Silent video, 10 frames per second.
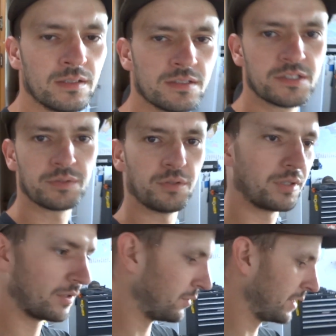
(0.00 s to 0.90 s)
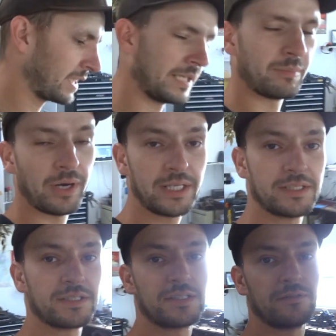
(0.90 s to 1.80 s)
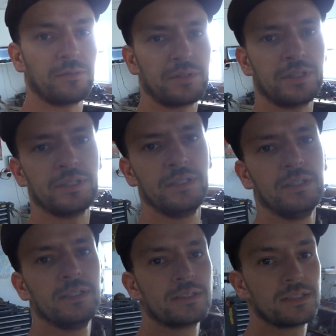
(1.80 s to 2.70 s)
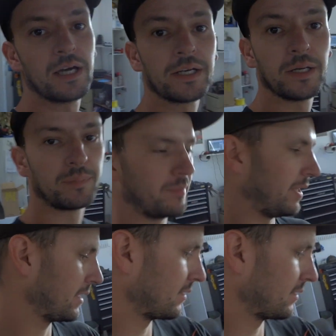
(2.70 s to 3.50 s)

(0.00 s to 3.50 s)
So with all the little niggly brackets and stuff I want to tidy up and make